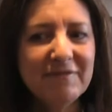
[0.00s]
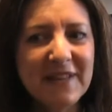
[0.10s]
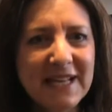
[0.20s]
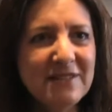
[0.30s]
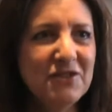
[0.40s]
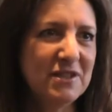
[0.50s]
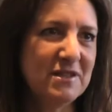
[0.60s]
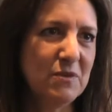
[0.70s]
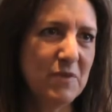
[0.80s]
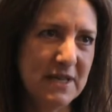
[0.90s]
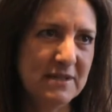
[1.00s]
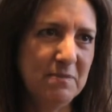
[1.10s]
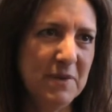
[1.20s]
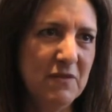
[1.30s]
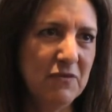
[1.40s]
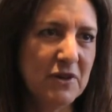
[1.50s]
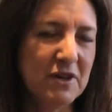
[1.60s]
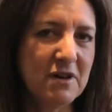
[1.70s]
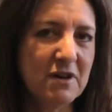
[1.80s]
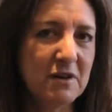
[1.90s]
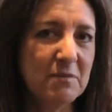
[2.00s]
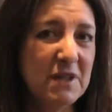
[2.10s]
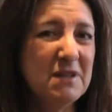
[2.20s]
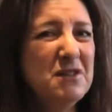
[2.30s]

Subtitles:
that's just a recipe for an argument.